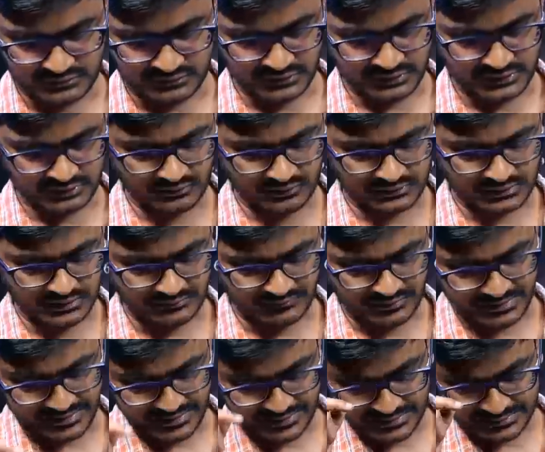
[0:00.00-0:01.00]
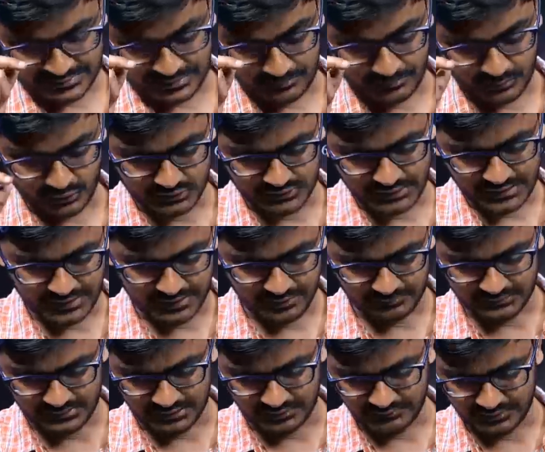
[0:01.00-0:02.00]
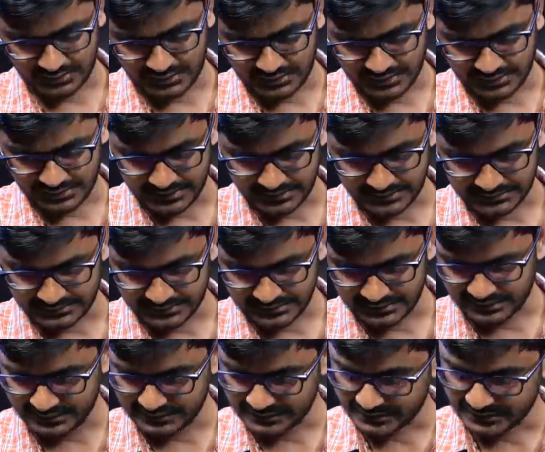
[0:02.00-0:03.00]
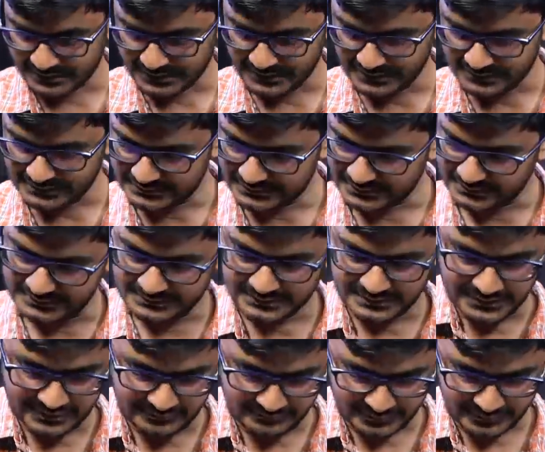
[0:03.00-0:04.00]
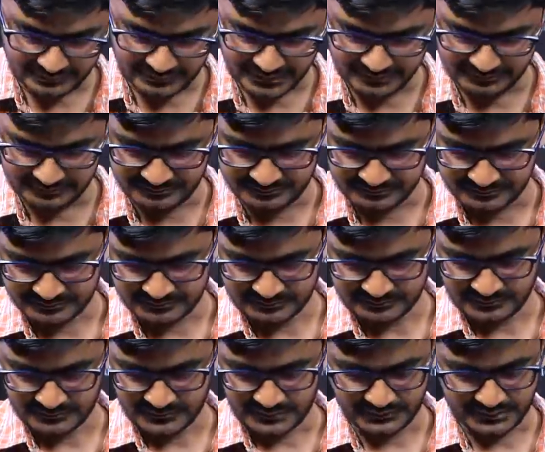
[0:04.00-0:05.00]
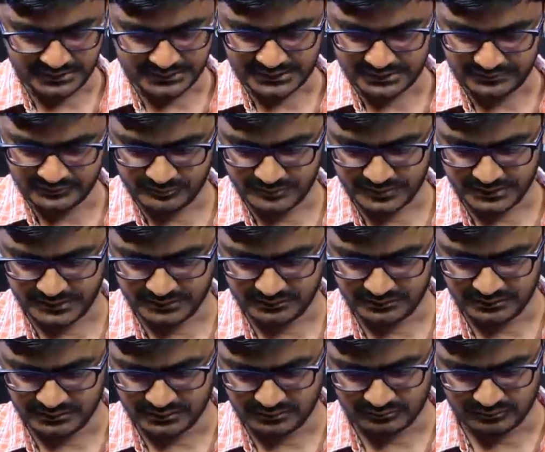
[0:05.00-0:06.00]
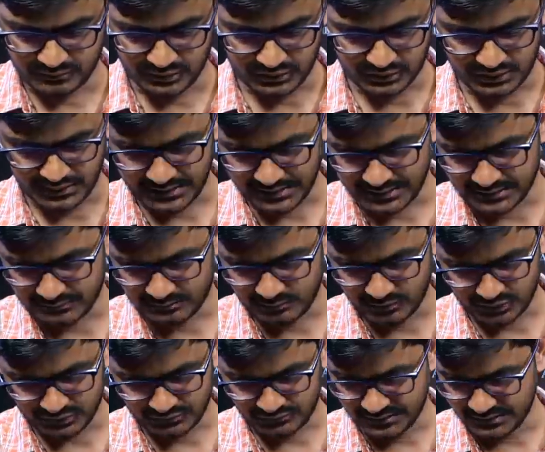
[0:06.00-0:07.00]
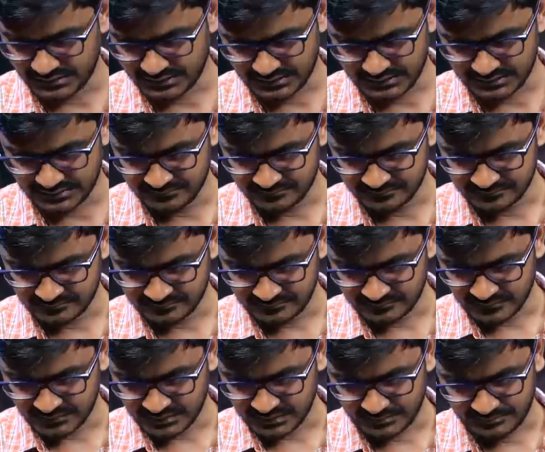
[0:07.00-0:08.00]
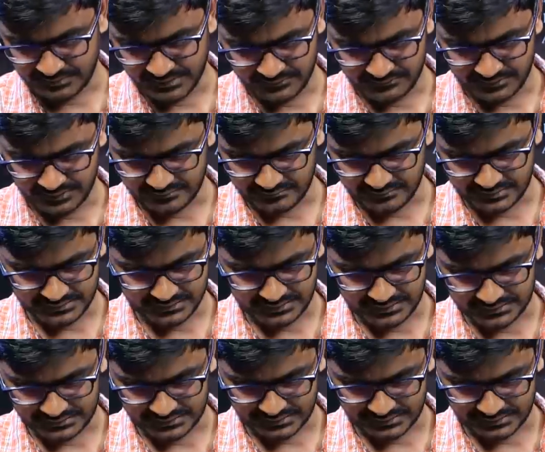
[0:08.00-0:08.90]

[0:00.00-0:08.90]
question goes like, one train is approaching an observer at rest and other train is receding from him with the same speed. Both the trains blows whistles. The beat frequency as